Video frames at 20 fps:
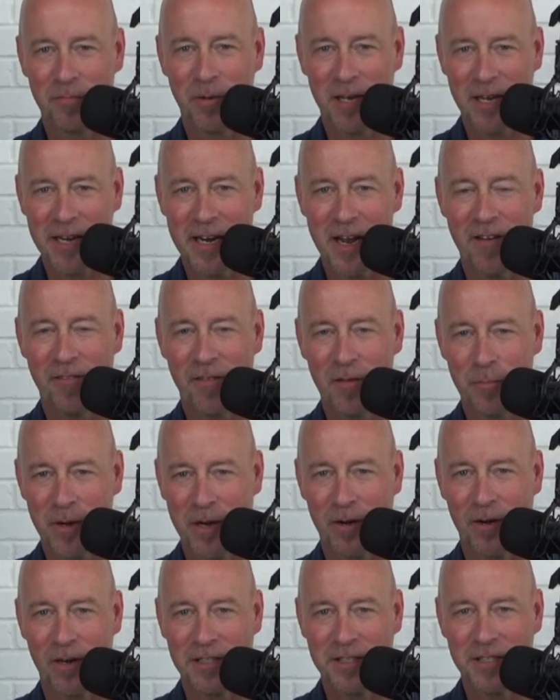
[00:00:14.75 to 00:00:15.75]
playoff
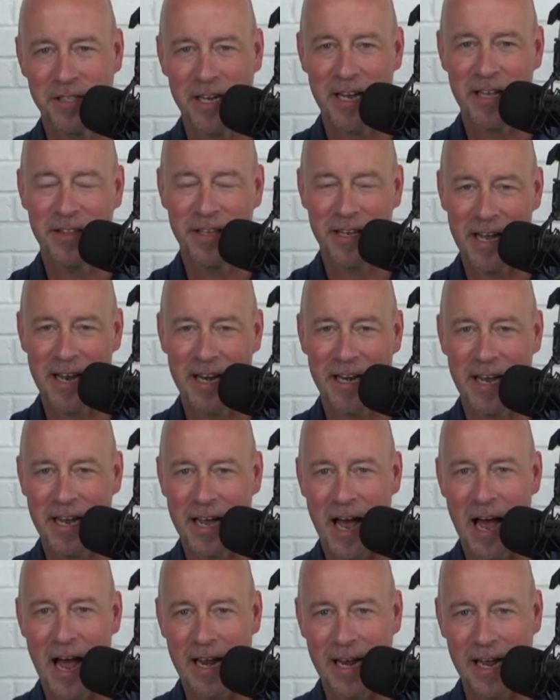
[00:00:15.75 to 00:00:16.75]
appearance in the
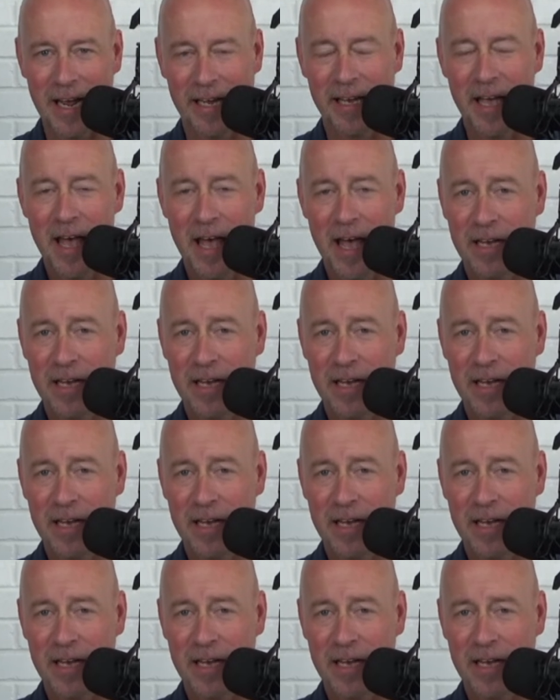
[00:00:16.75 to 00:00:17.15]
NAIA.